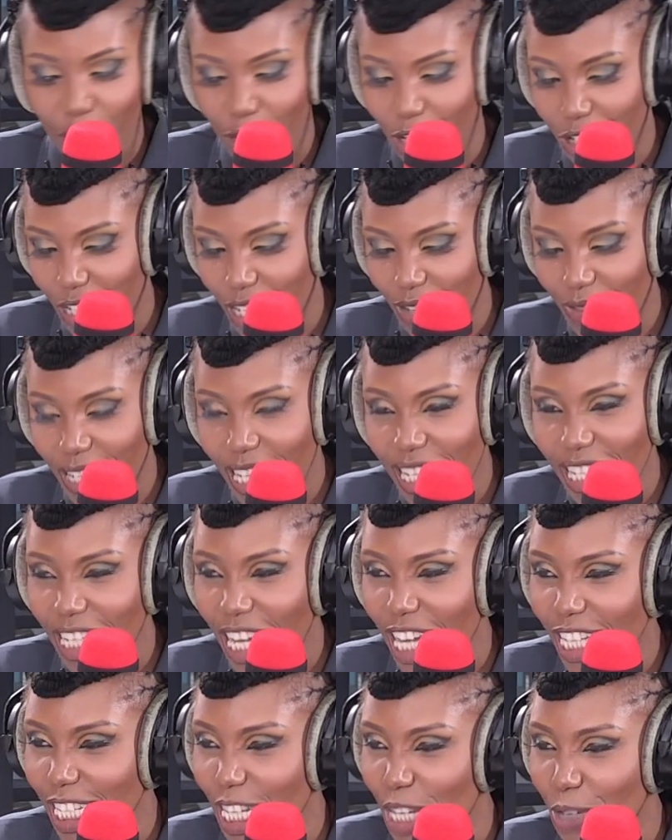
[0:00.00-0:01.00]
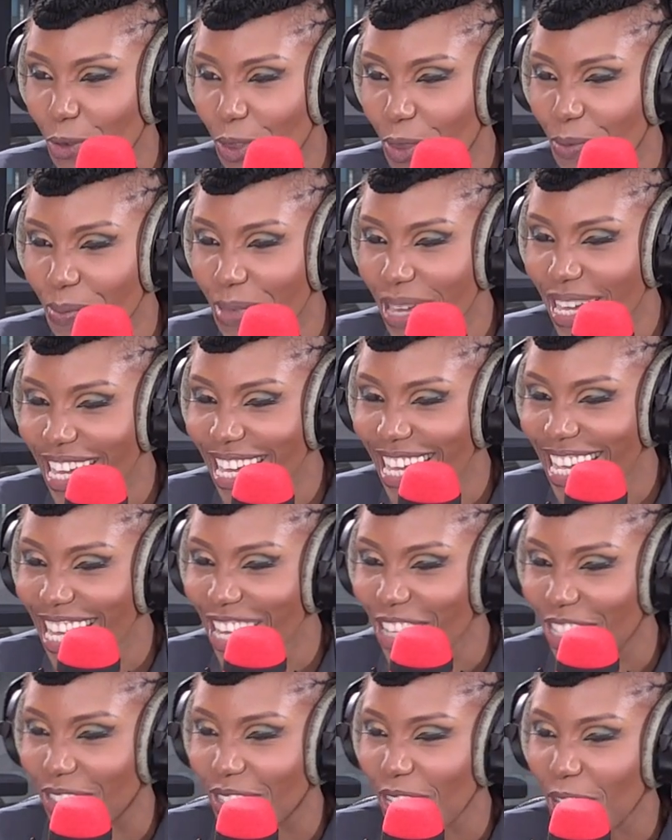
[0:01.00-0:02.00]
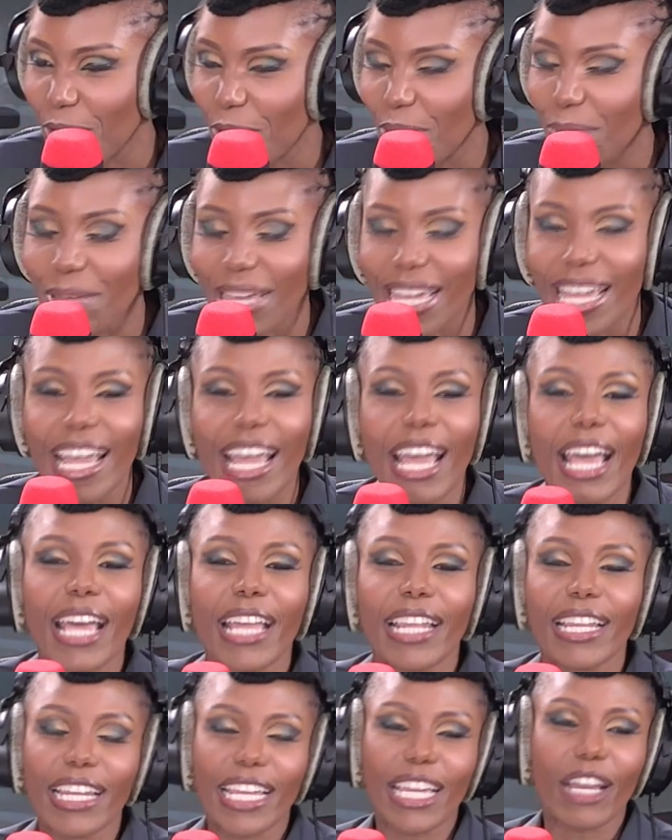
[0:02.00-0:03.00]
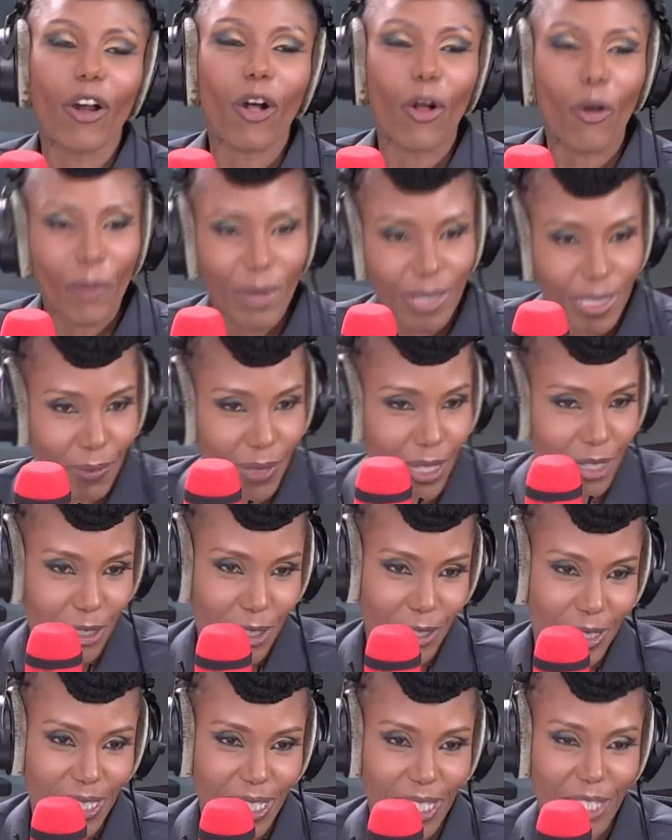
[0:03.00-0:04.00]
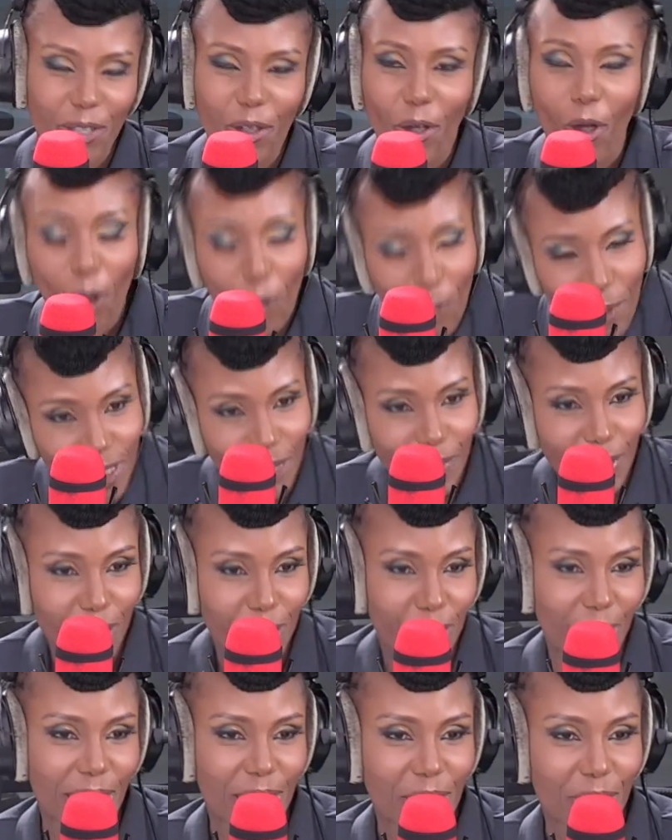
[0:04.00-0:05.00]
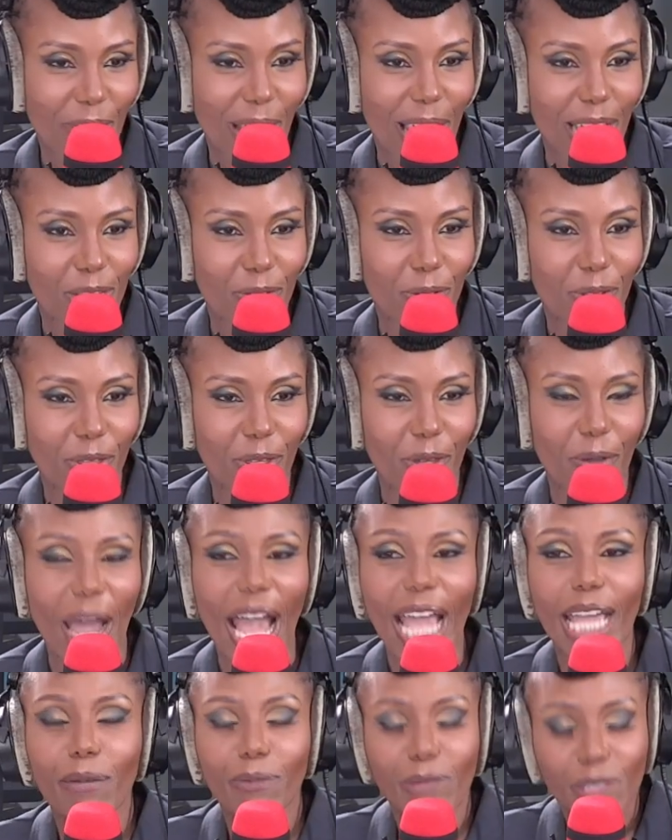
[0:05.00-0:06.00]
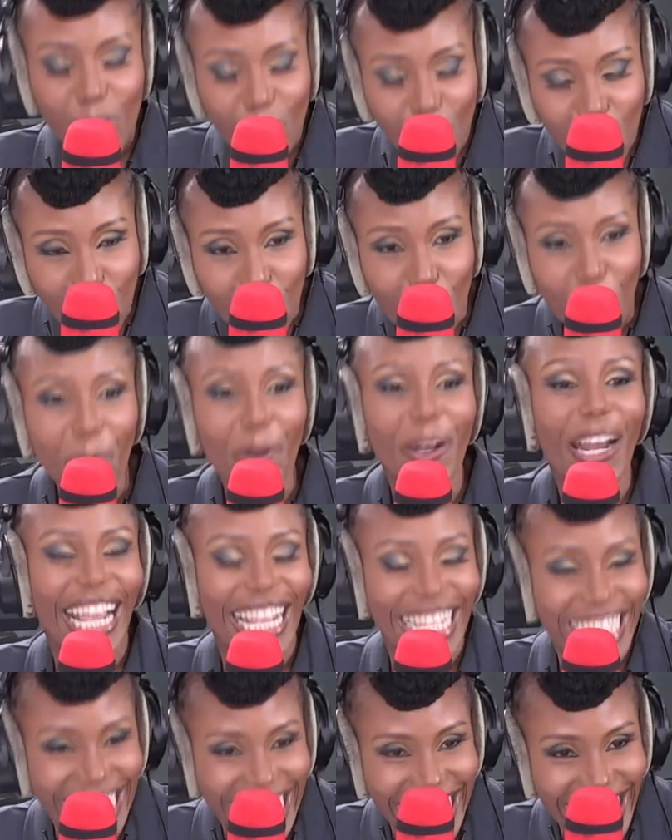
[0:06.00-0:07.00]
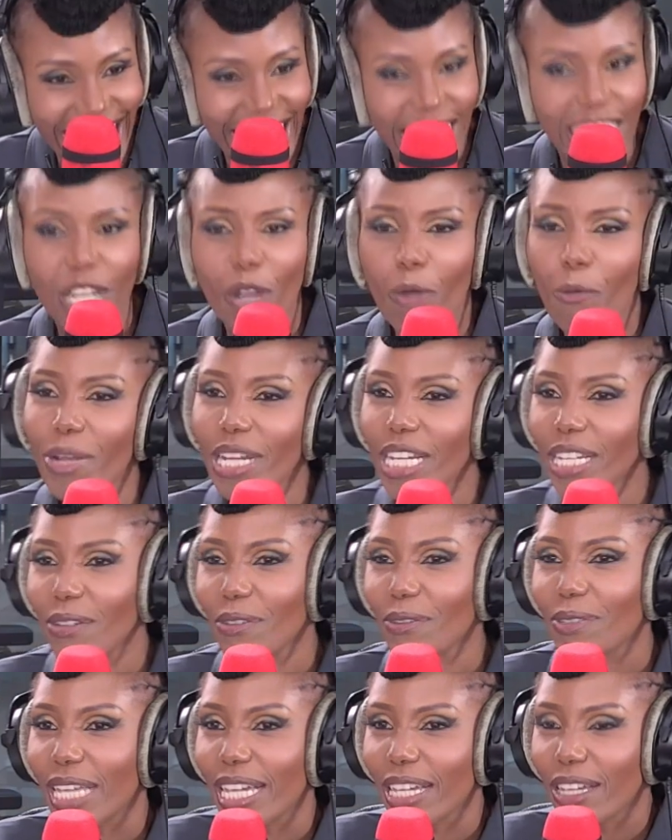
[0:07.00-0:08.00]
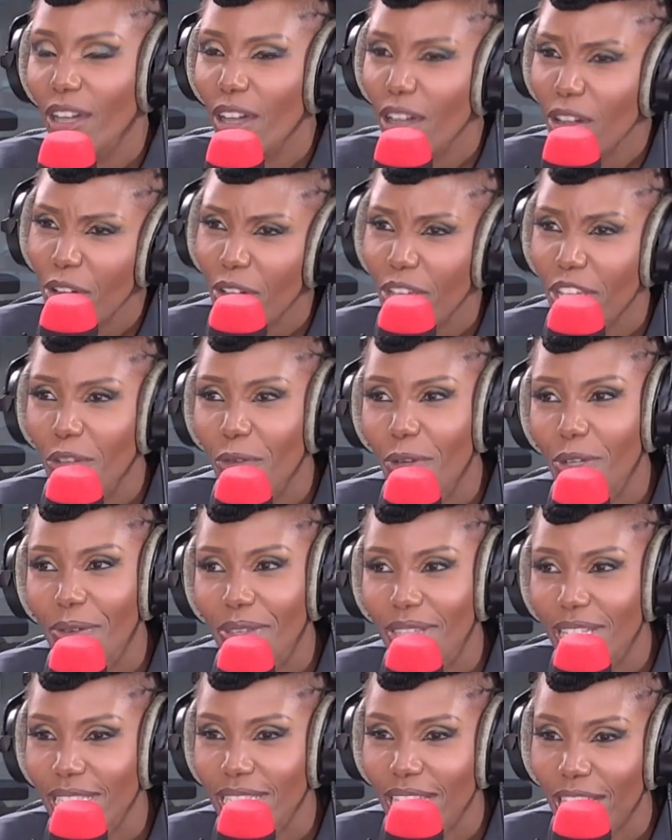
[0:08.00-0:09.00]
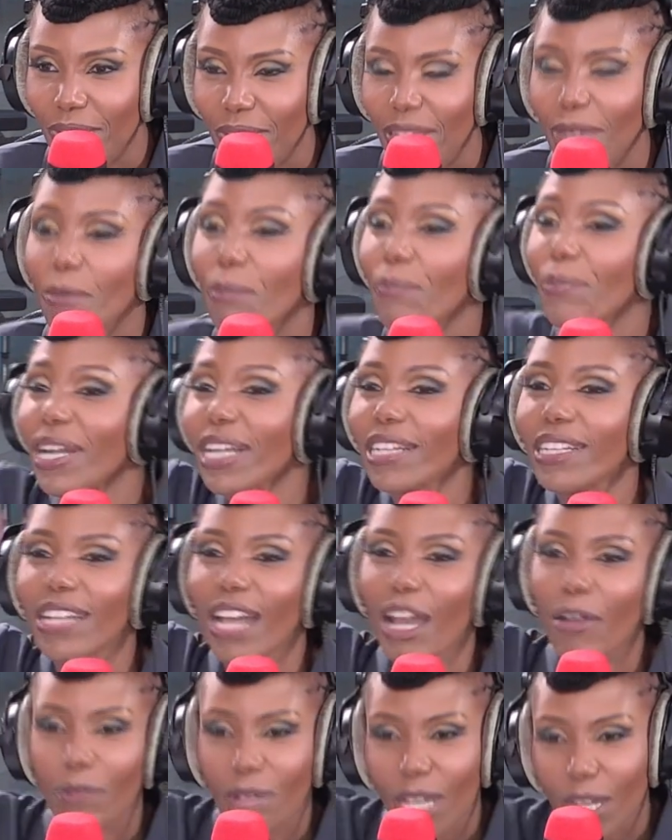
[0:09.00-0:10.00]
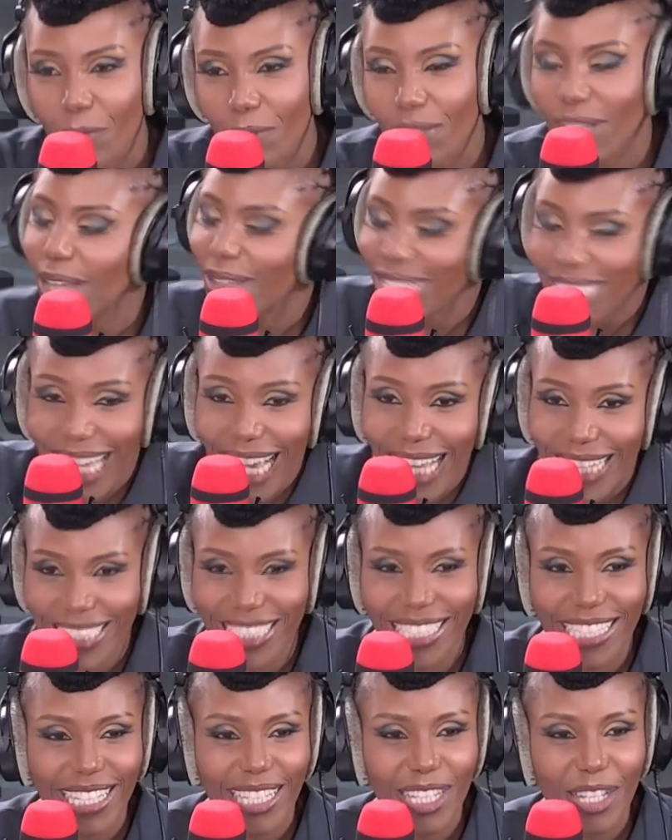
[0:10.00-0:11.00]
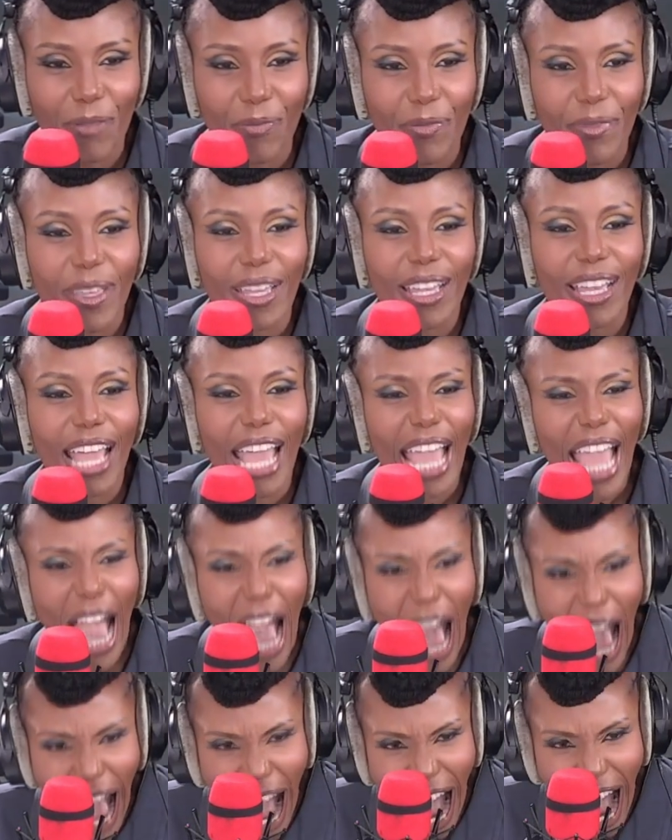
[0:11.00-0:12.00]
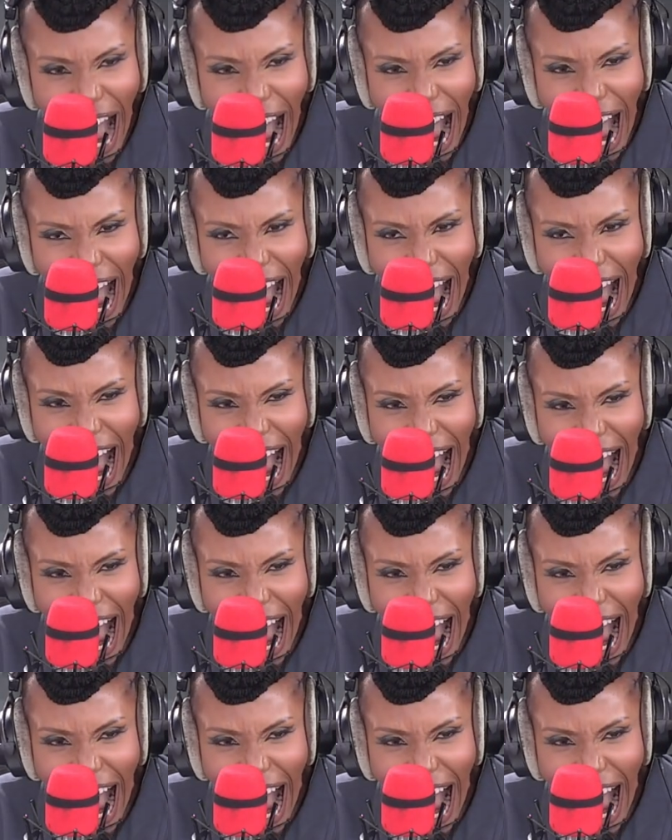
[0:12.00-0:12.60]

you should have just started with me. You should started with me. Nini, always a pleasure to see you. Always a pleasure to interact with you. I am super excited. When Nini was like, Oh, you know, we're doing this net. Bring, can we? yes. Actually, what's this queen thing? That's what she asked me.